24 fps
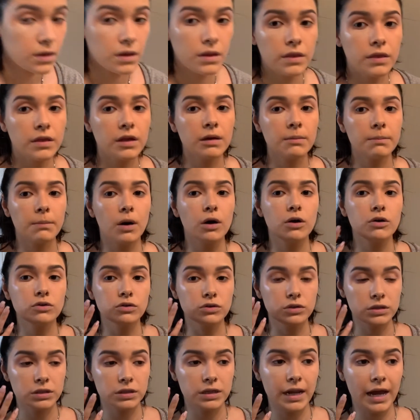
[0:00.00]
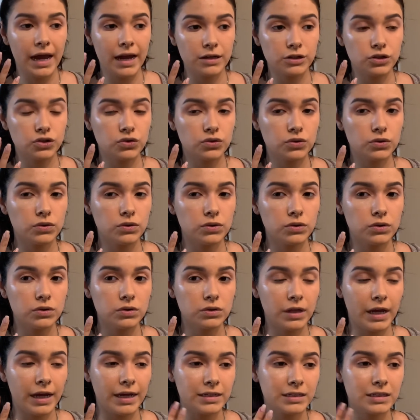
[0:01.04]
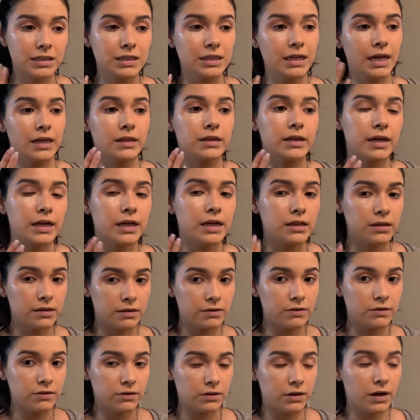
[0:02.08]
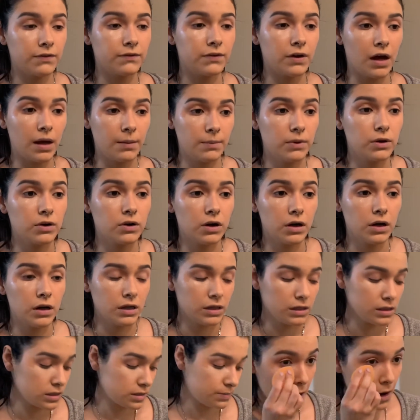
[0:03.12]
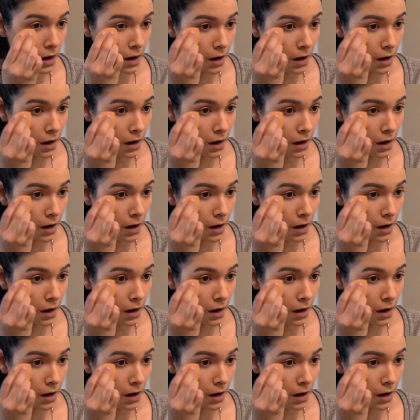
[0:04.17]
the most natural like skin like concealer I've come across.